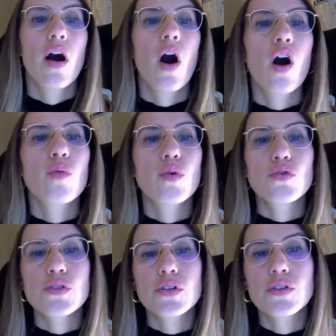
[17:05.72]

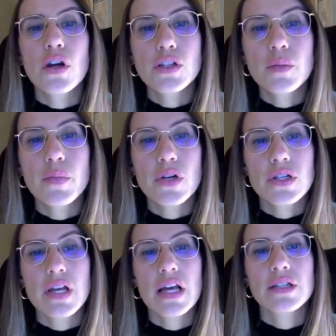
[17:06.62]
Almost
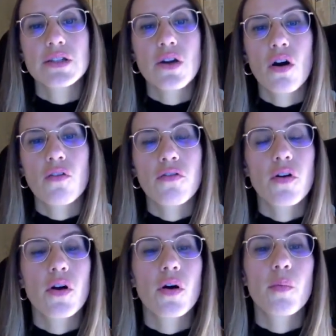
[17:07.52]
30% of
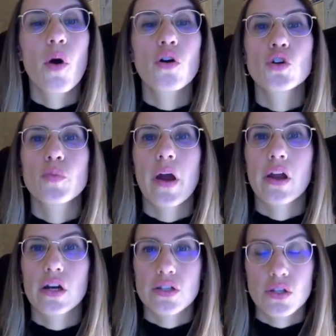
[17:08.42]
Polish
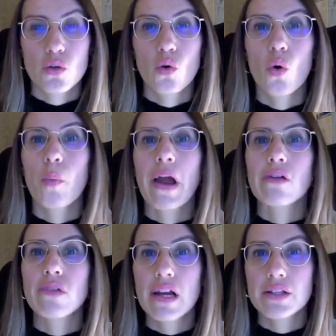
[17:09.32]
migrants who
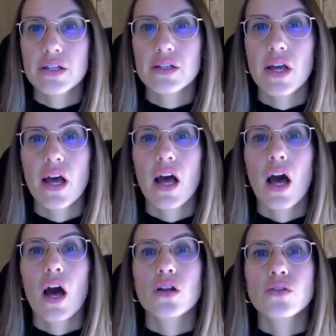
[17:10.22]
migrated
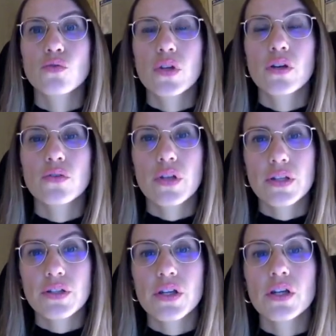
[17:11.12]
to the
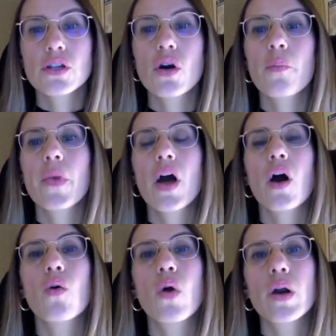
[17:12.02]
United Kingdom
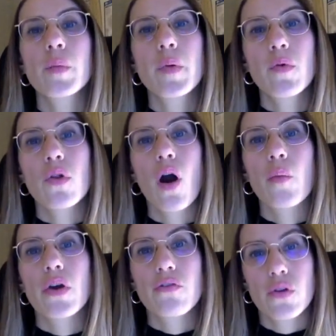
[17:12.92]
were people
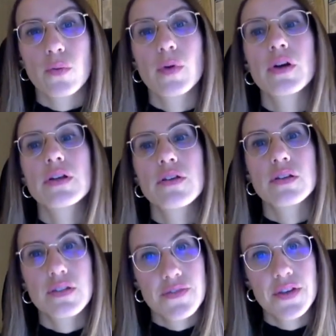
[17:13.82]
coming from
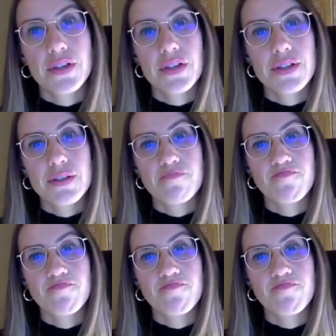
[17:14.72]
the cities.